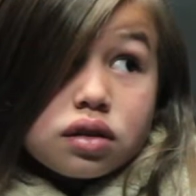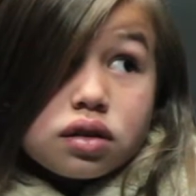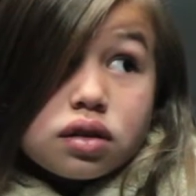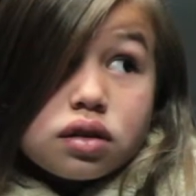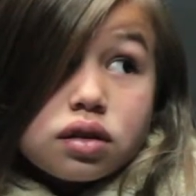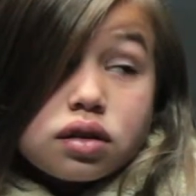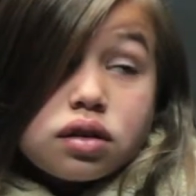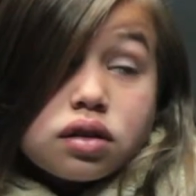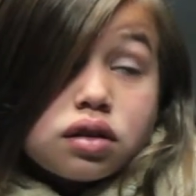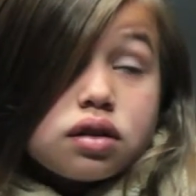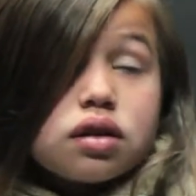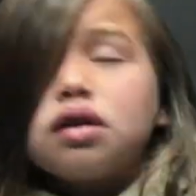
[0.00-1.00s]
Well, what
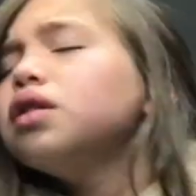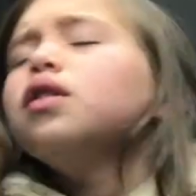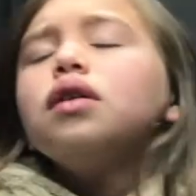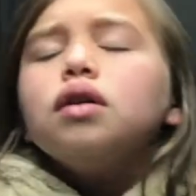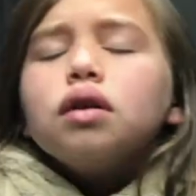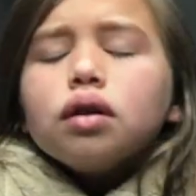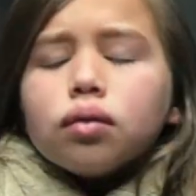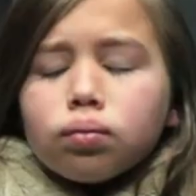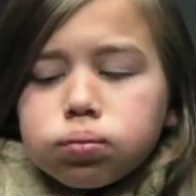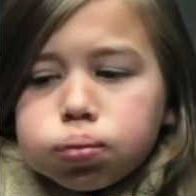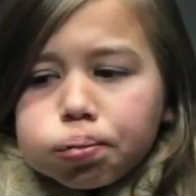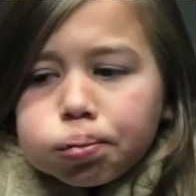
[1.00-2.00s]
else did you bring?
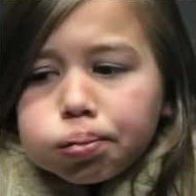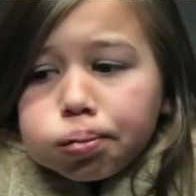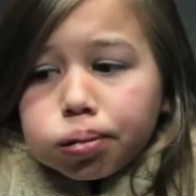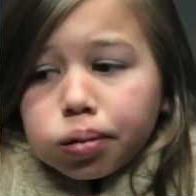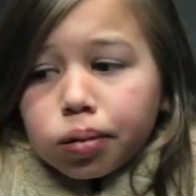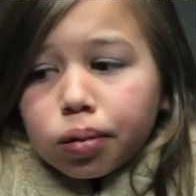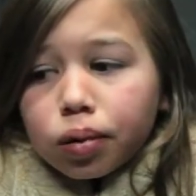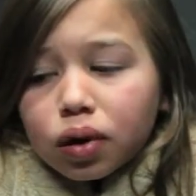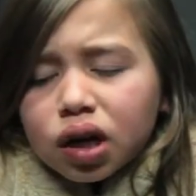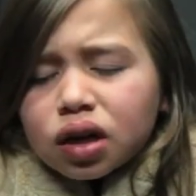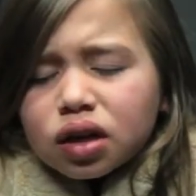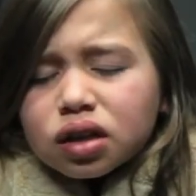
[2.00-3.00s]
We should make
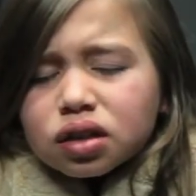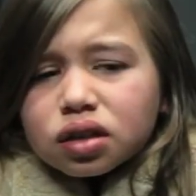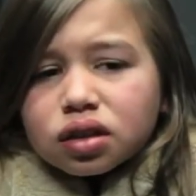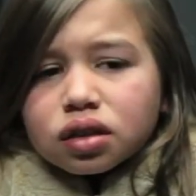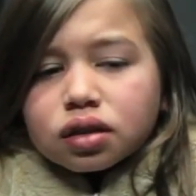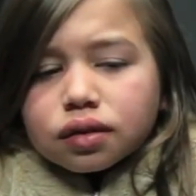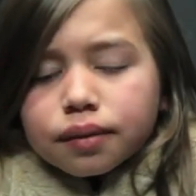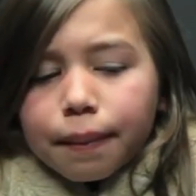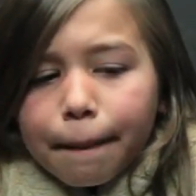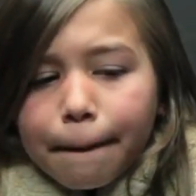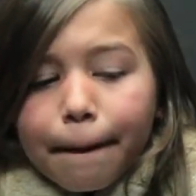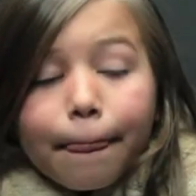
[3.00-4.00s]
an inventory list.
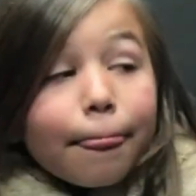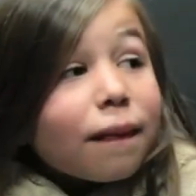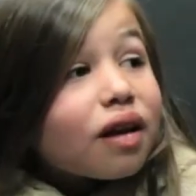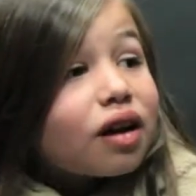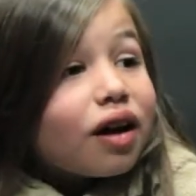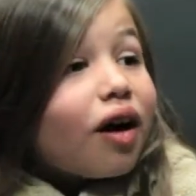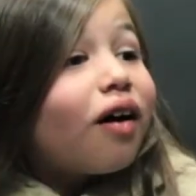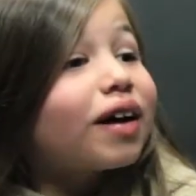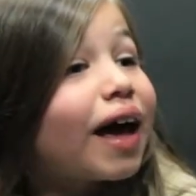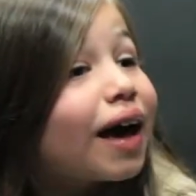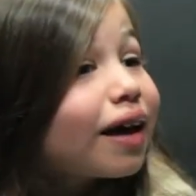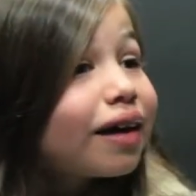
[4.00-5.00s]

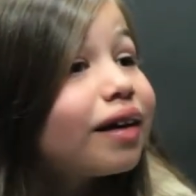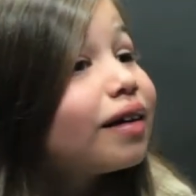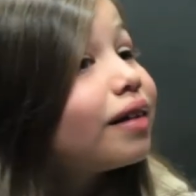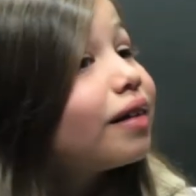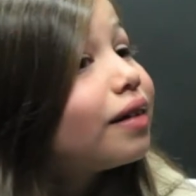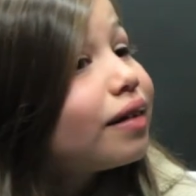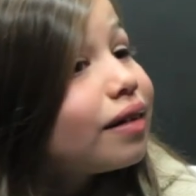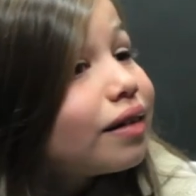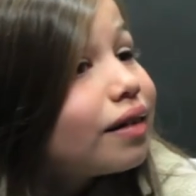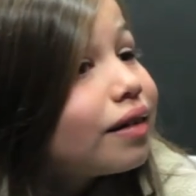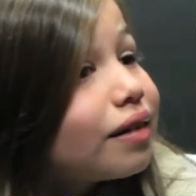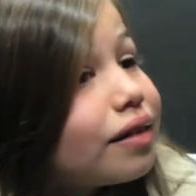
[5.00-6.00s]
Okay.
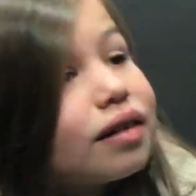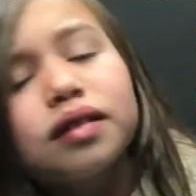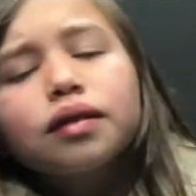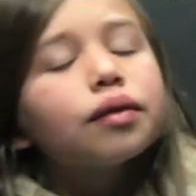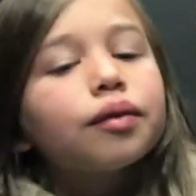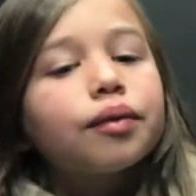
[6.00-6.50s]
Go ahead.